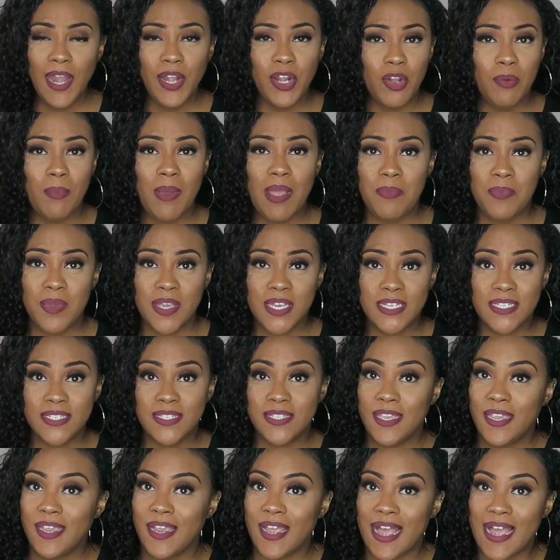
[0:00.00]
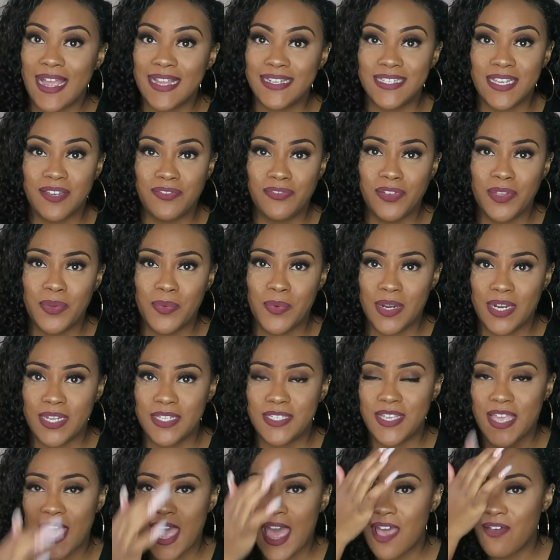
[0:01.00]
I know my biggest thing, I definitely
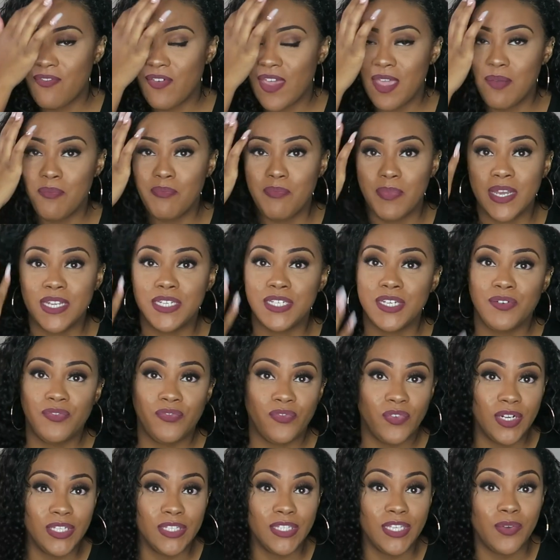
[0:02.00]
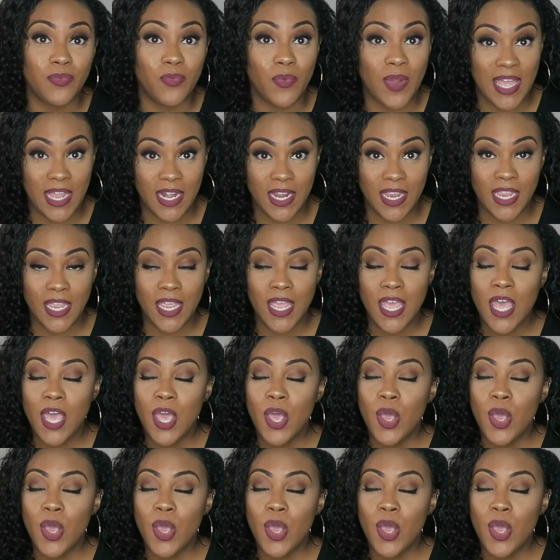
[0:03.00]
wanted to have a budget-friendly wedding.